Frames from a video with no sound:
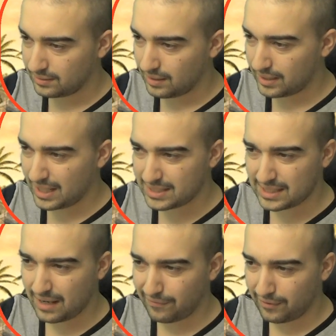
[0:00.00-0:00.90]
I guess, is
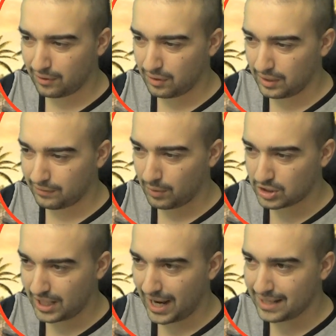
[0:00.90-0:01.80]
that for if I
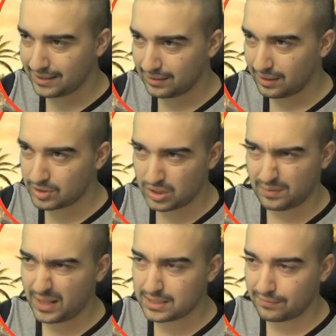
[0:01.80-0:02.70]
watch an ad? I'm assuming
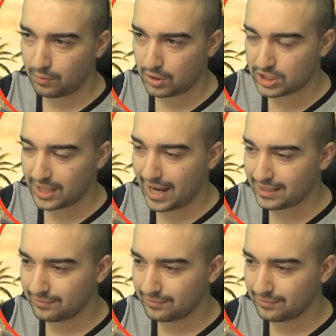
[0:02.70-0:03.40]
that's if I watch an ad.